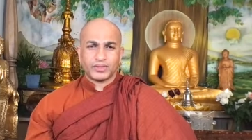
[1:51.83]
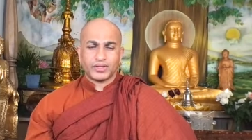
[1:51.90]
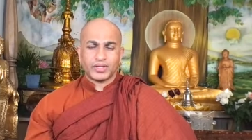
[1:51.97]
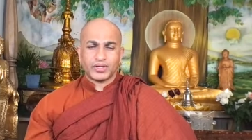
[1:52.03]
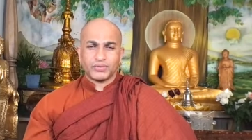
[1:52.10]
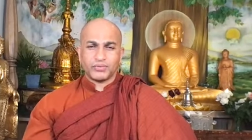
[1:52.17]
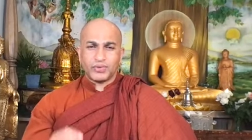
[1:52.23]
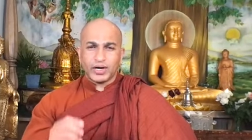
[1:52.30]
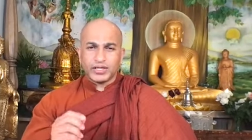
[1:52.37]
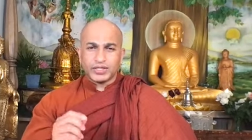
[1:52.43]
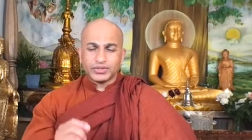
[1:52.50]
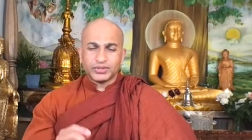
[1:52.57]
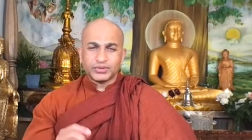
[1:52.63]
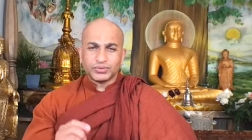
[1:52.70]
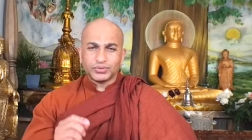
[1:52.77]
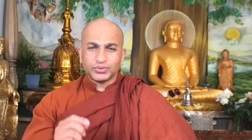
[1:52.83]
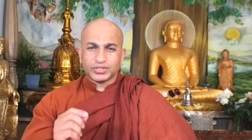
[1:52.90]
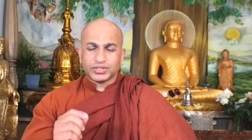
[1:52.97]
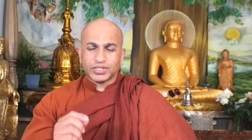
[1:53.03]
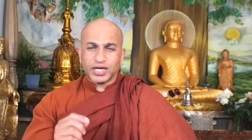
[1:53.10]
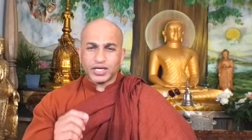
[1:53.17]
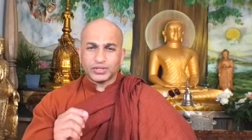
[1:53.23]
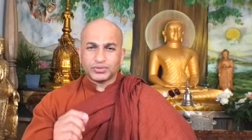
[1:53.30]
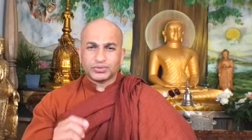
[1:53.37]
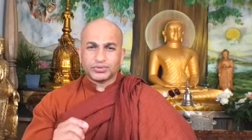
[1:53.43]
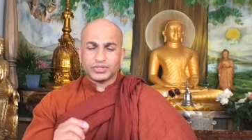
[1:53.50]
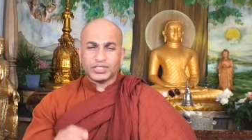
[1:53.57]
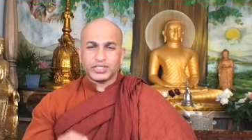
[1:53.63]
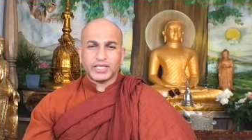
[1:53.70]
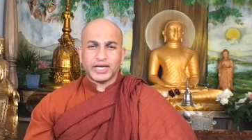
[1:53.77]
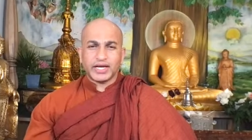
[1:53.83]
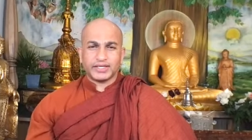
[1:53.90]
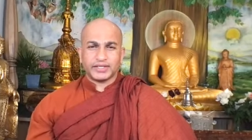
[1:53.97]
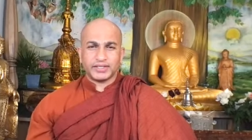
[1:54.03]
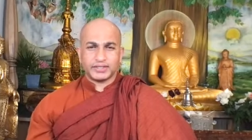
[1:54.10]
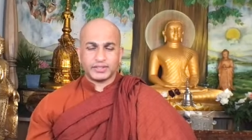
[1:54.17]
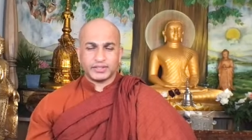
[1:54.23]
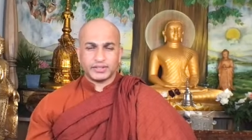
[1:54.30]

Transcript: That once you start to see that,